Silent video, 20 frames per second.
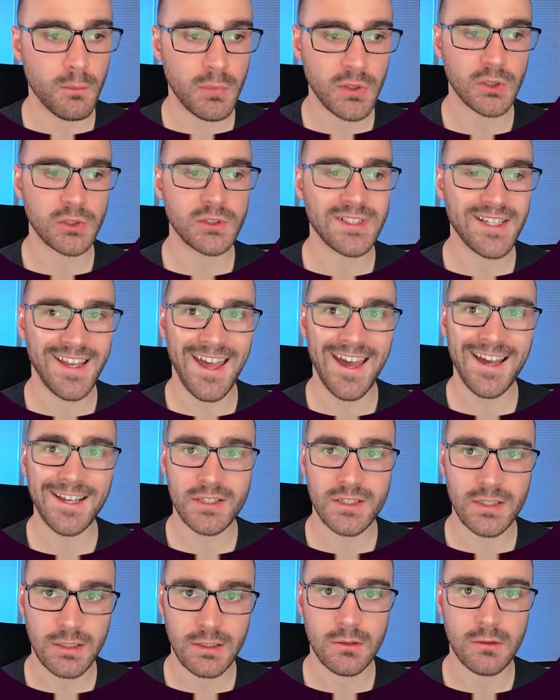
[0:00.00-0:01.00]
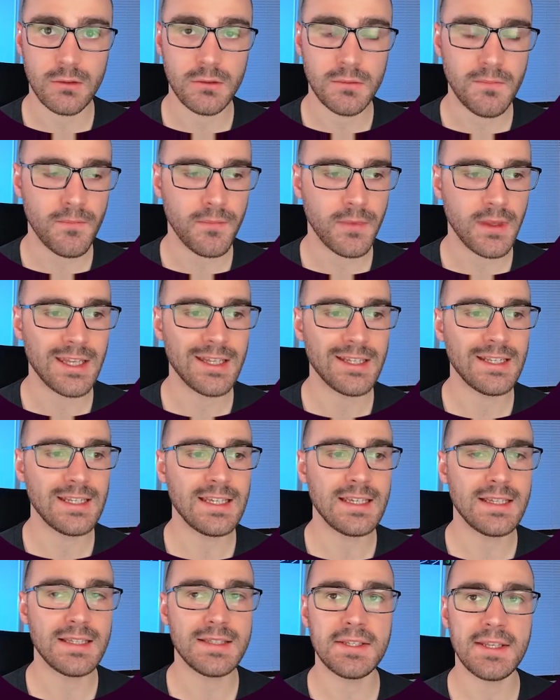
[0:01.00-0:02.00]
build to execute, it
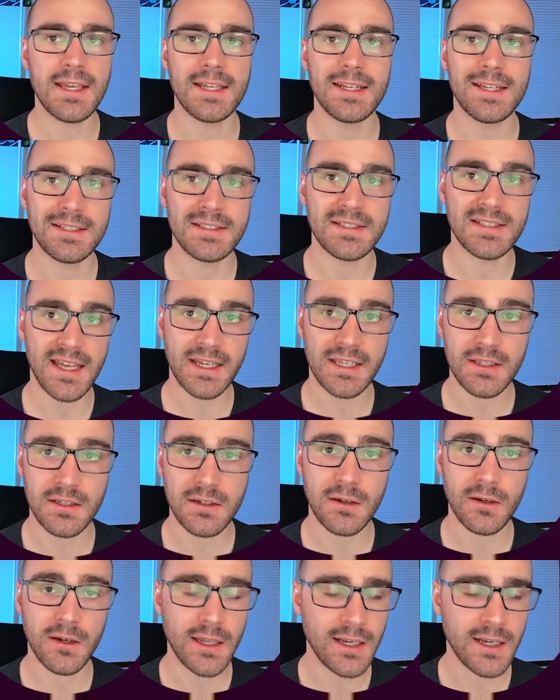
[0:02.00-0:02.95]
needs an executor.